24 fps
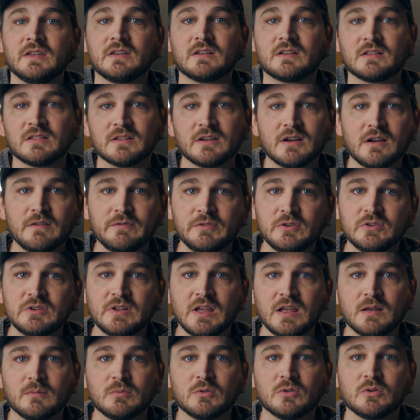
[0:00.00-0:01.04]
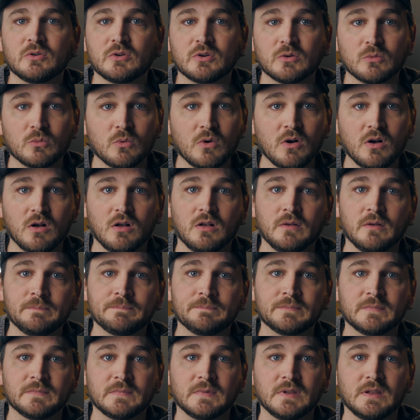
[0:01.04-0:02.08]
You clear off your table or a wall.
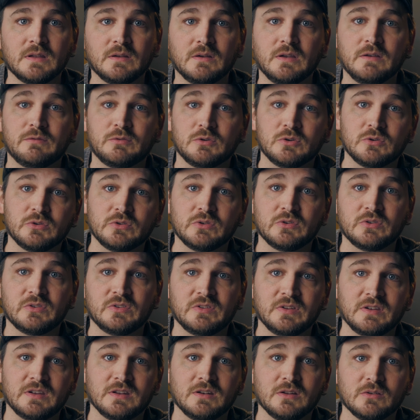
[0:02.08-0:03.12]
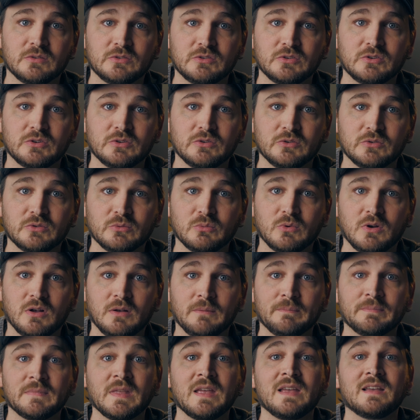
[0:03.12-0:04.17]
If you're using sticky notes, you can use the
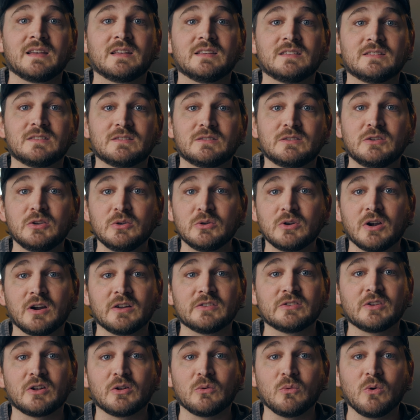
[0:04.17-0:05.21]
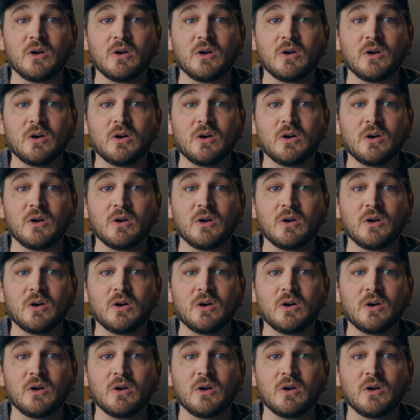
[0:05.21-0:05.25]
wall, because cue cards on a